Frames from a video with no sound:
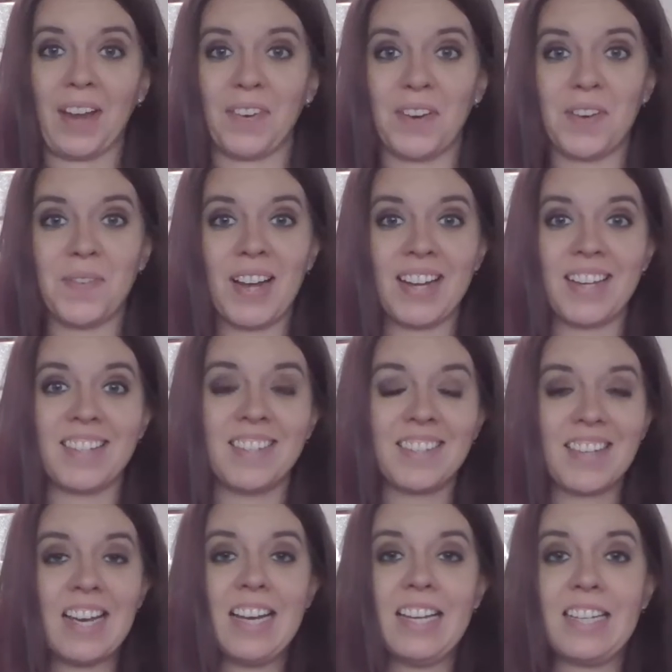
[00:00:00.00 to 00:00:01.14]
grade ones.
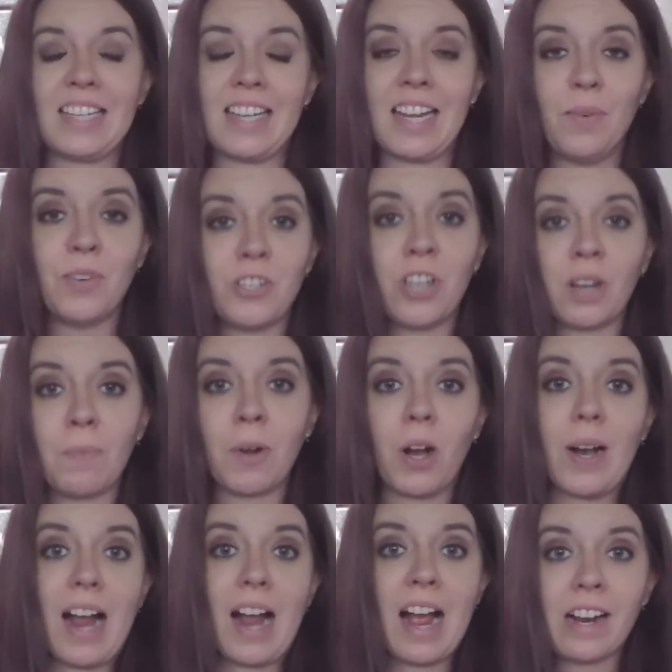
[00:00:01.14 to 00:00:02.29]
Today we're talking about
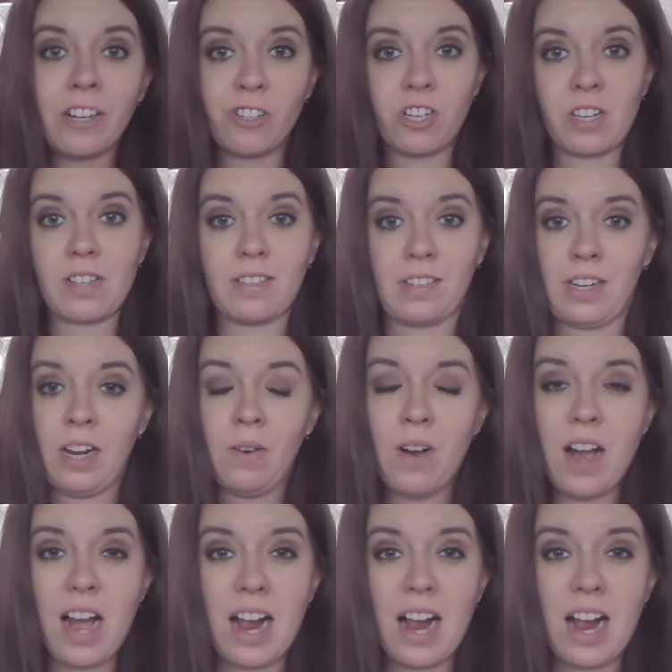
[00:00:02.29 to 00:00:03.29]
our actions and how our